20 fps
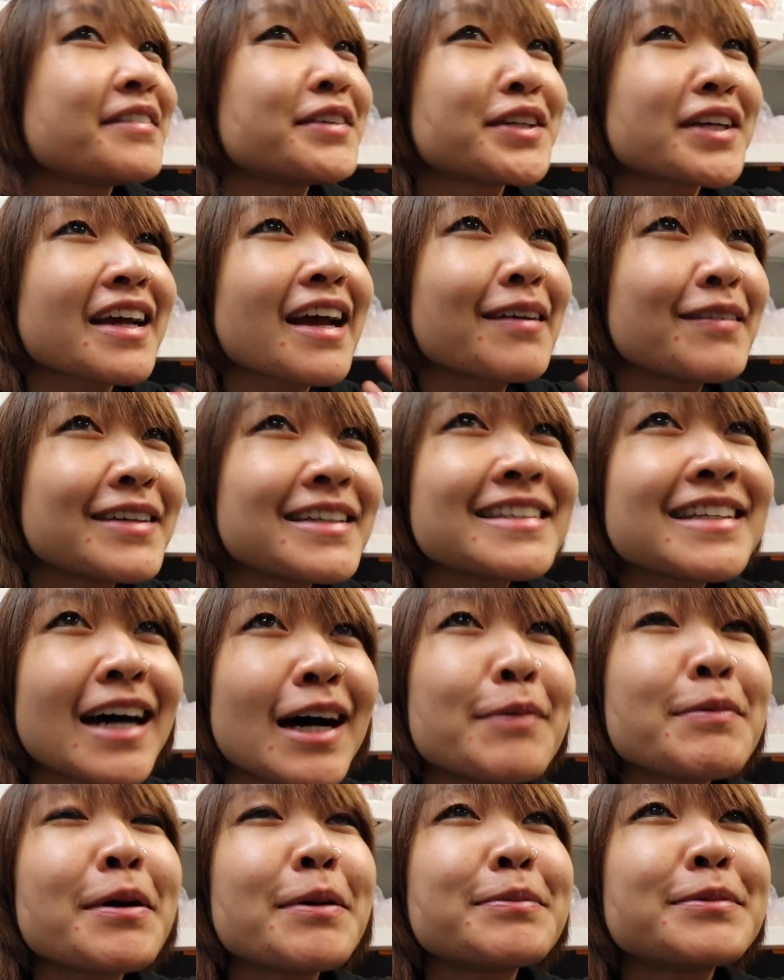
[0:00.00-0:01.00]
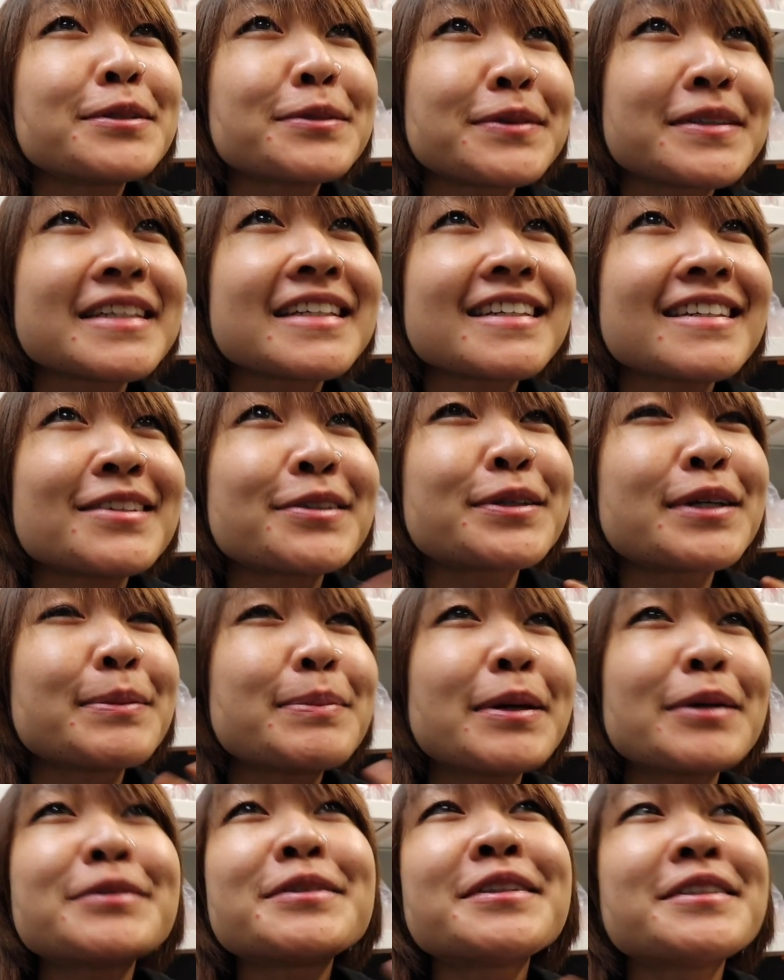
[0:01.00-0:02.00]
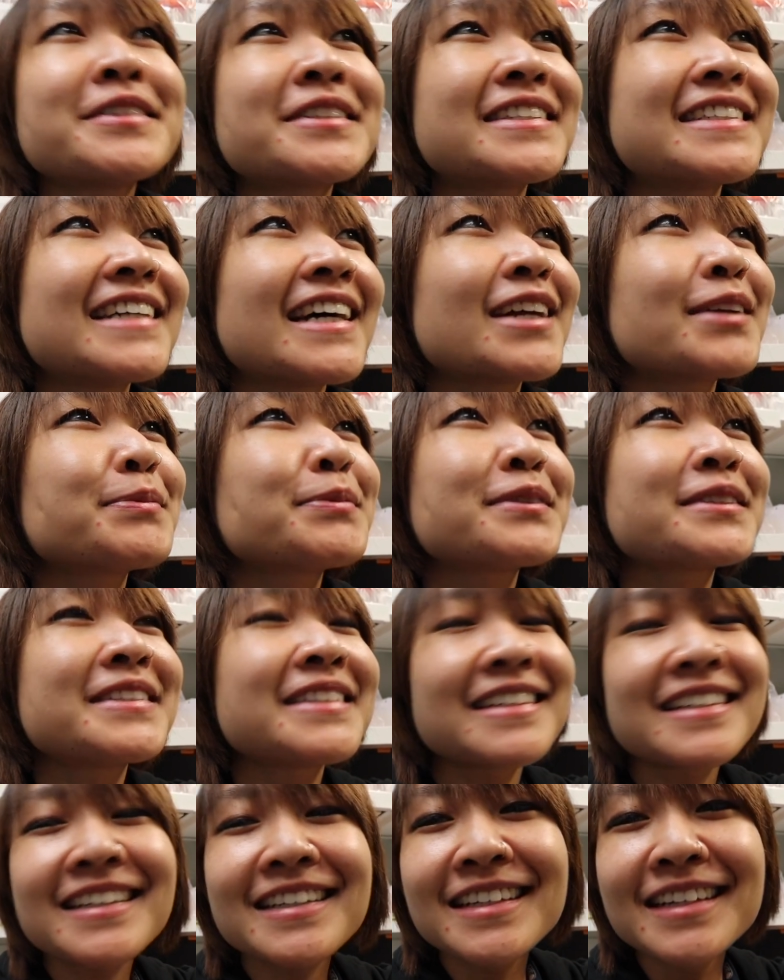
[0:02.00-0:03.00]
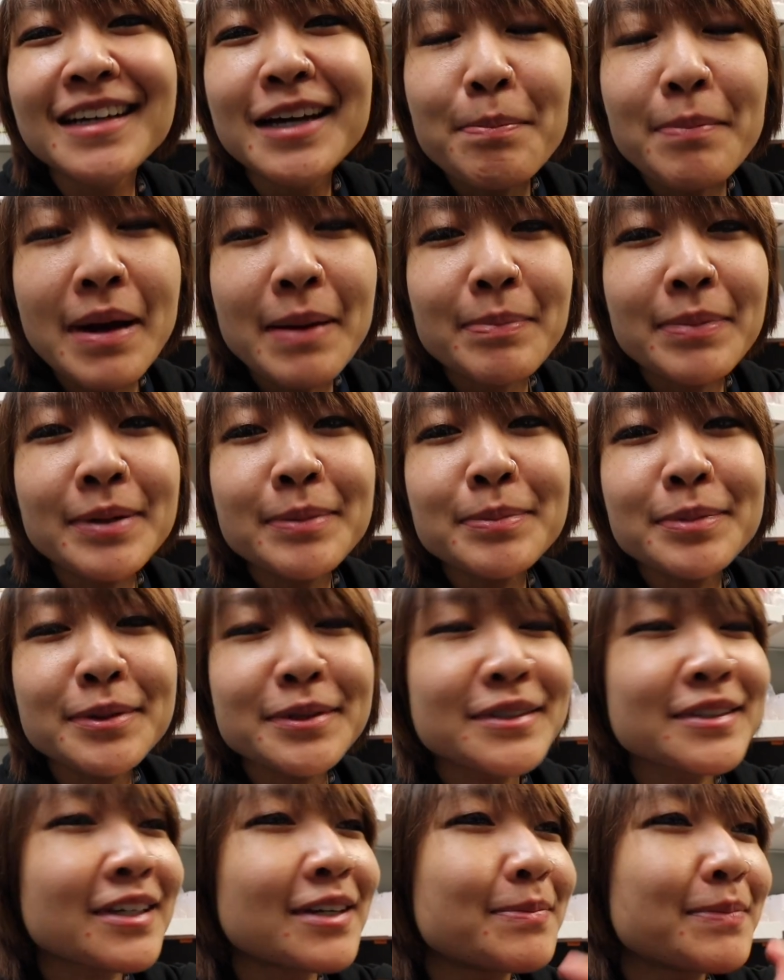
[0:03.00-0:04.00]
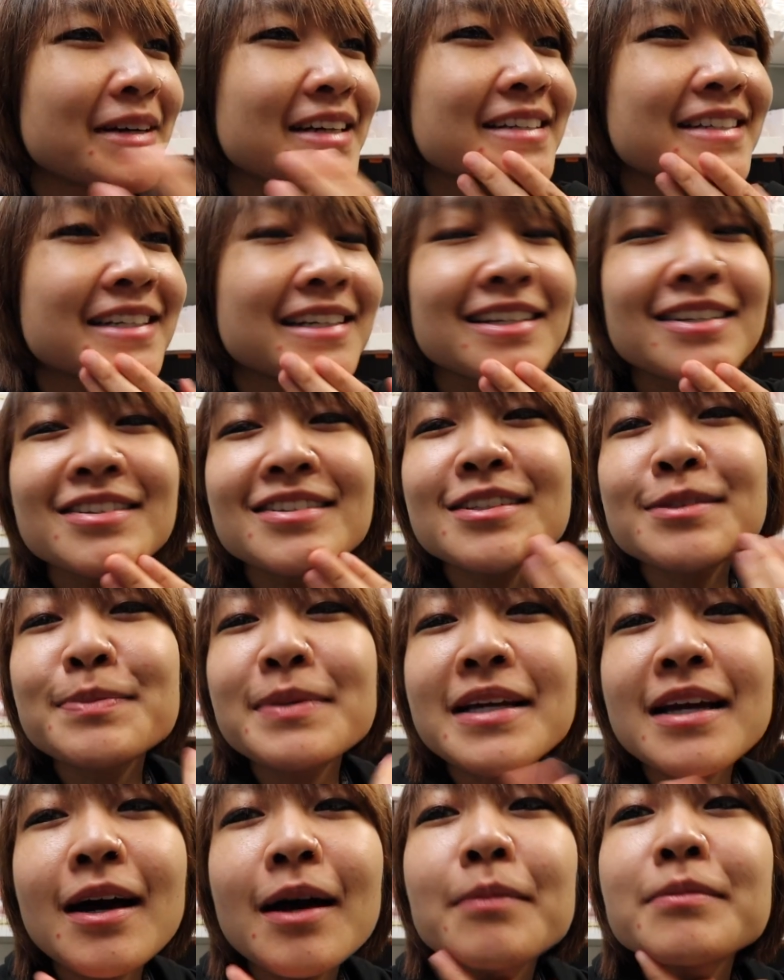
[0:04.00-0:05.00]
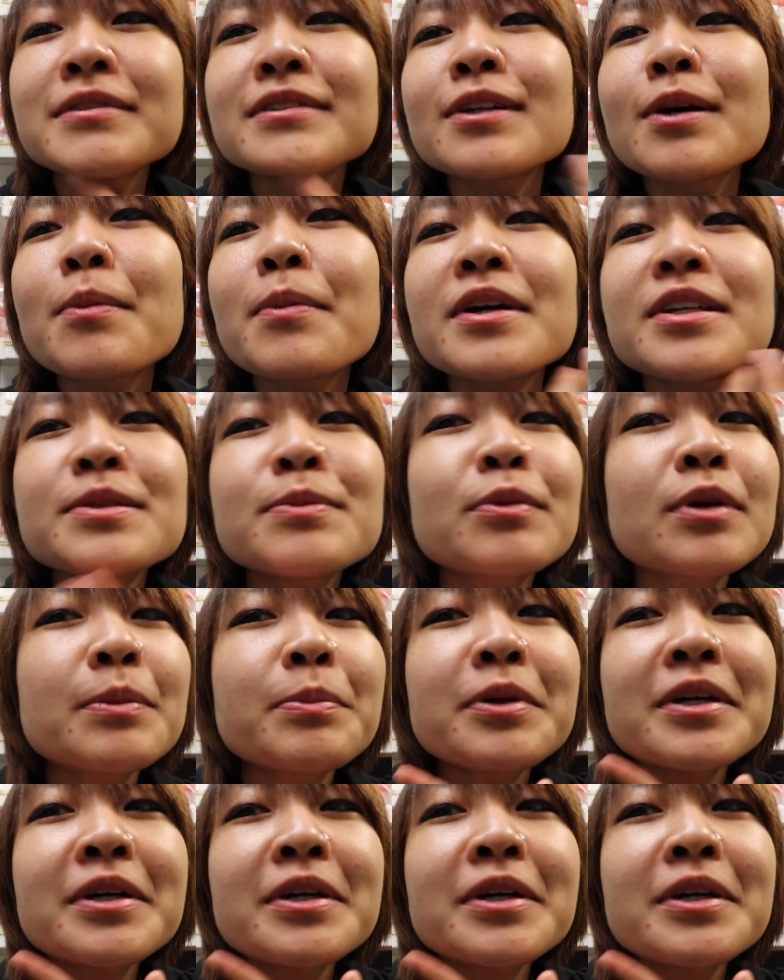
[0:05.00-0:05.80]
I feel like every time I'm doing or about to start an animal study, my pimples on my chin just become so much more